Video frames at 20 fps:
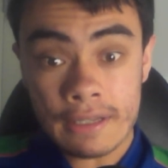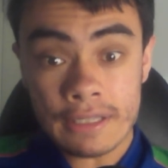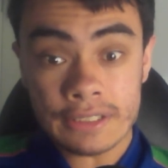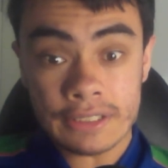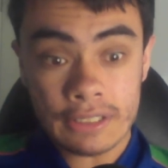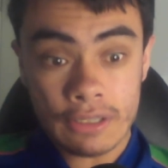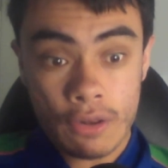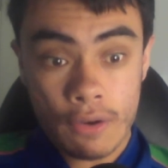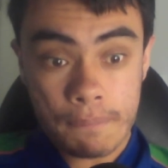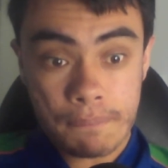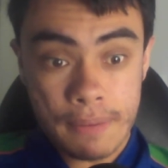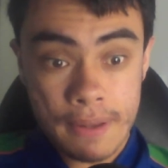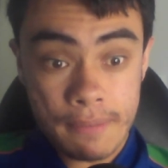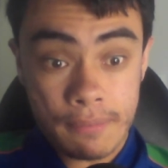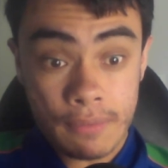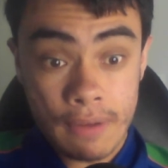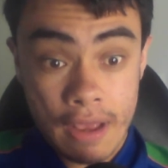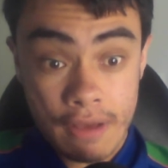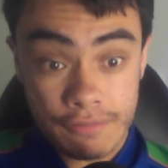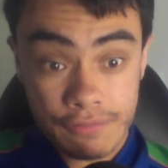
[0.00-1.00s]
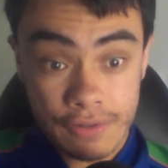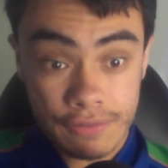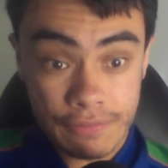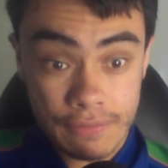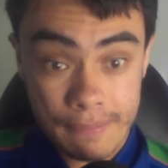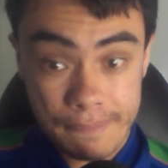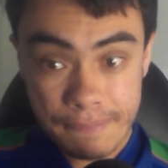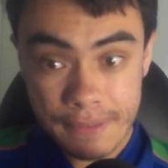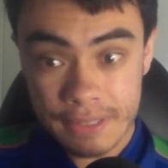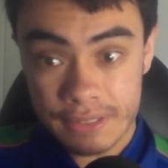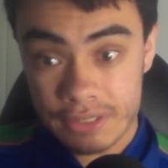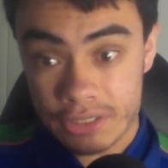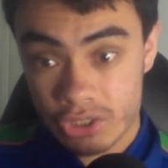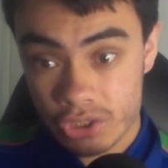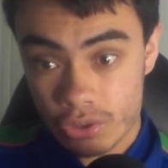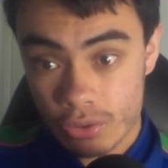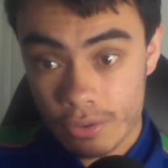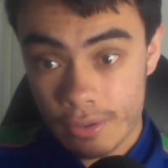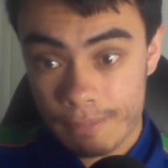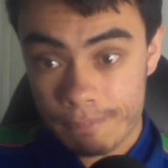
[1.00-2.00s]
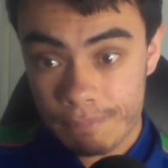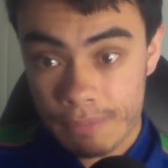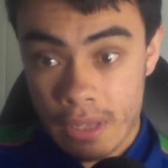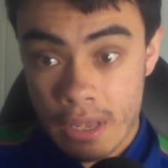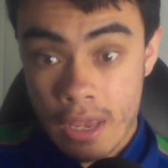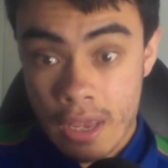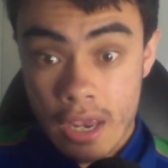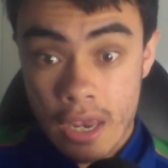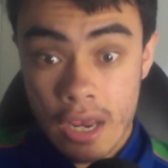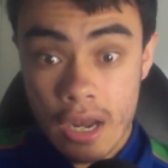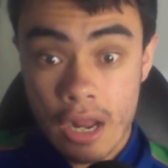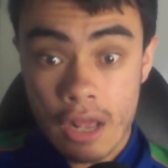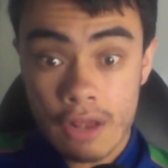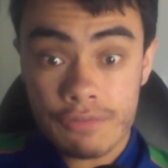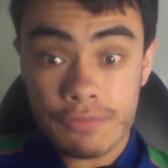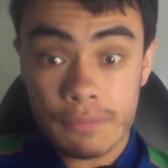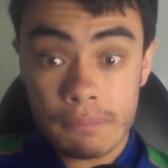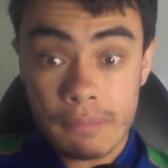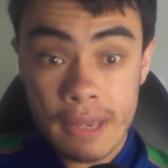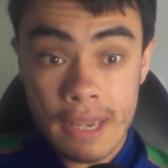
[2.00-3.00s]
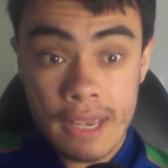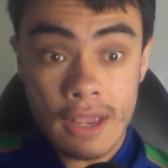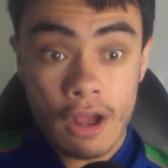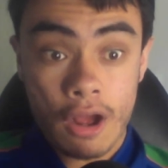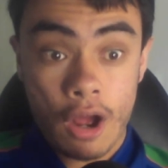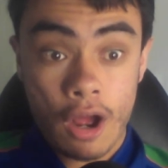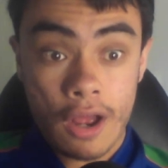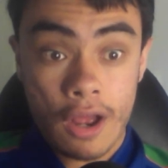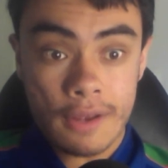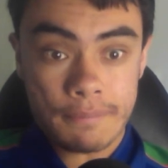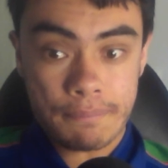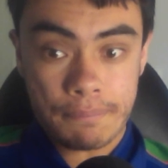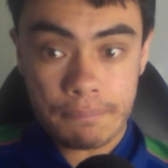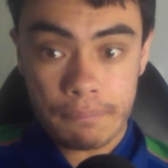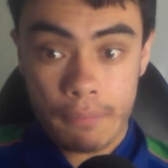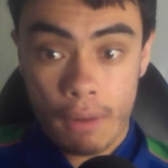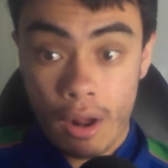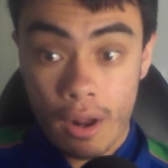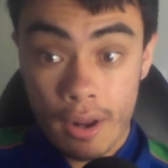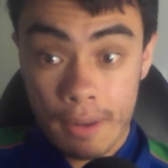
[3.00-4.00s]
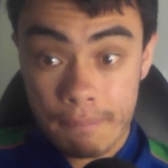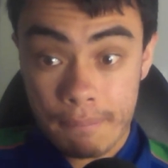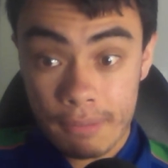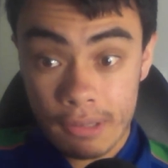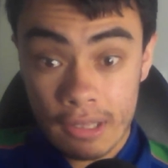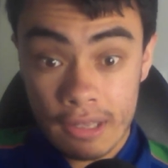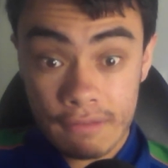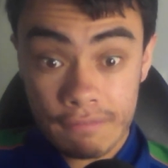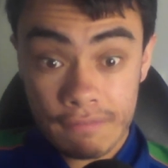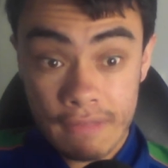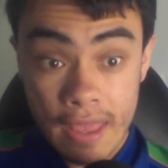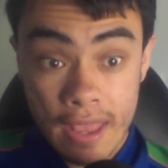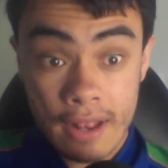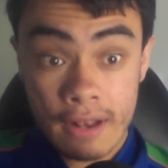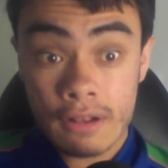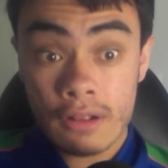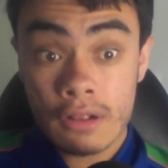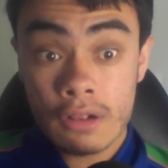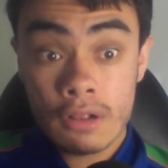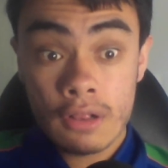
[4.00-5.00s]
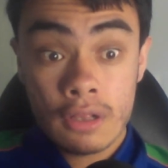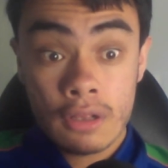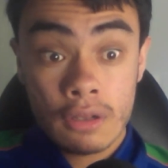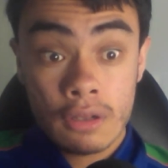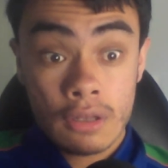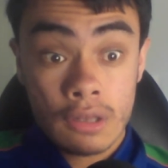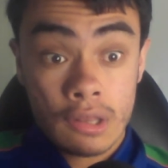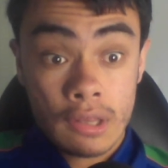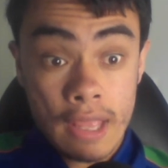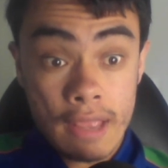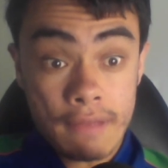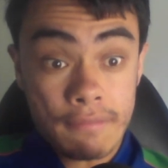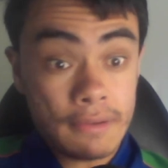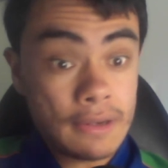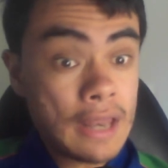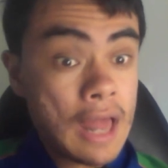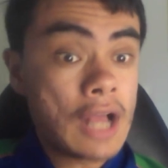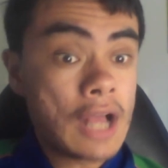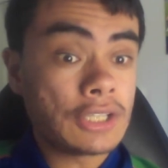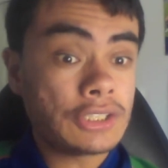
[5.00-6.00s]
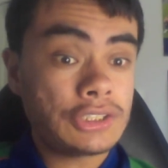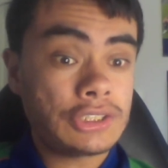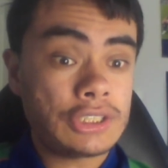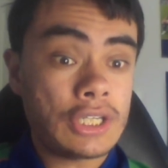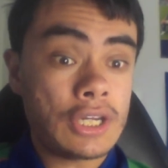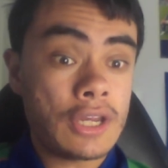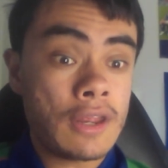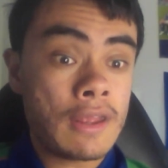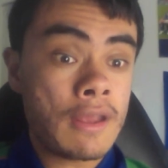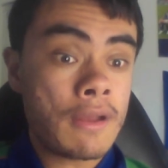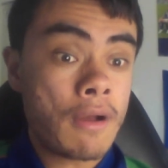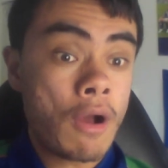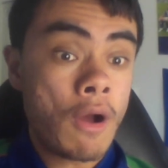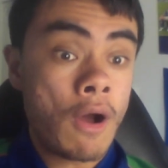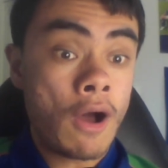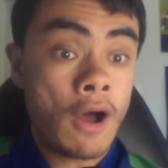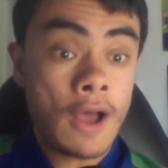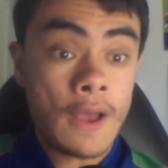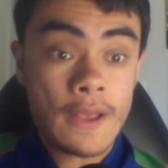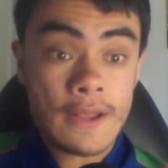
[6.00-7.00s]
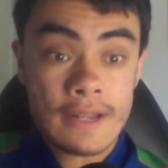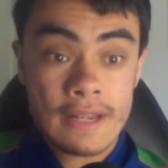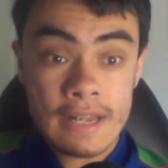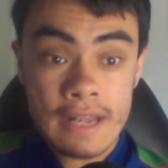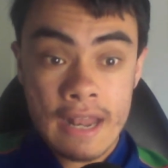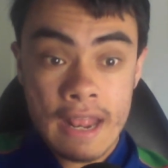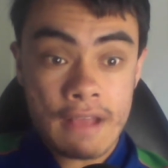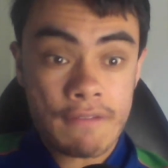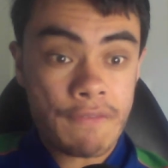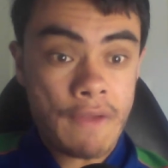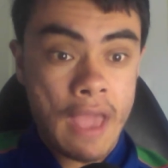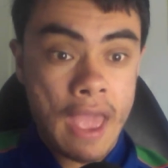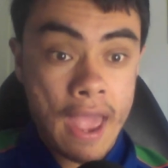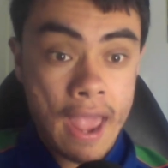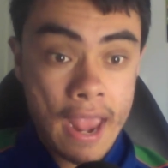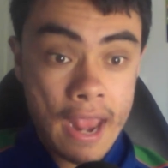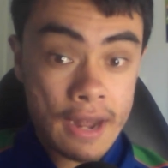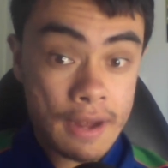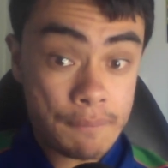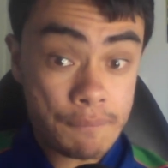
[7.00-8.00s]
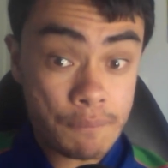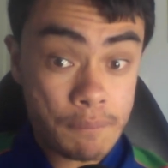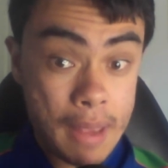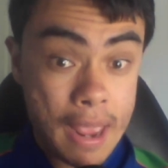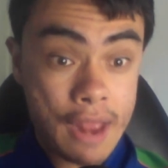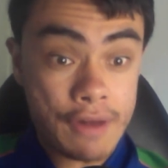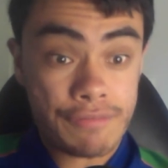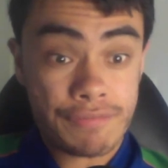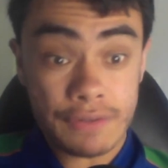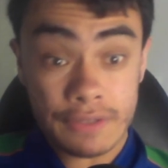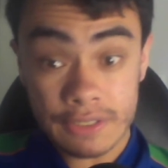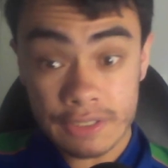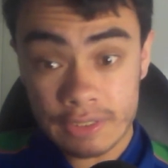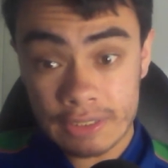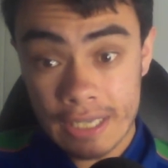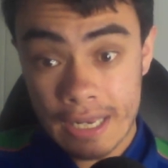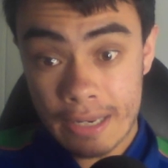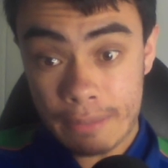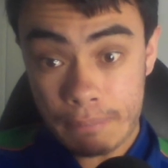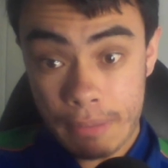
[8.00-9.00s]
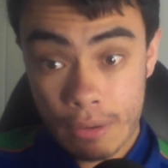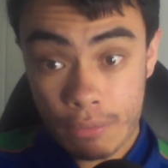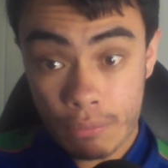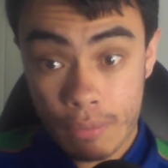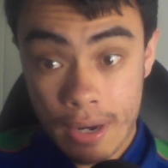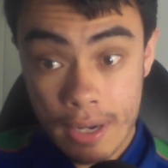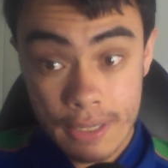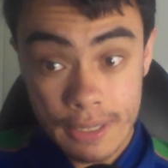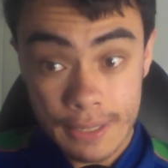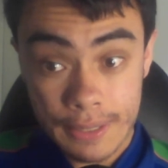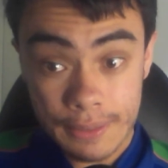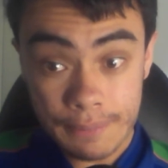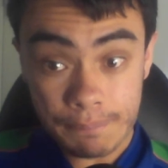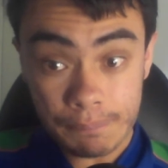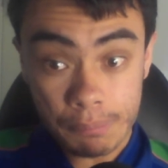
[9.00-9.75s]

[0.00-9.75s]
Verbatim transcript: There's a lot of people have different opinions on him. You know, for me, I believe that even last year, I never had a bad thing to say about Wayde Egan.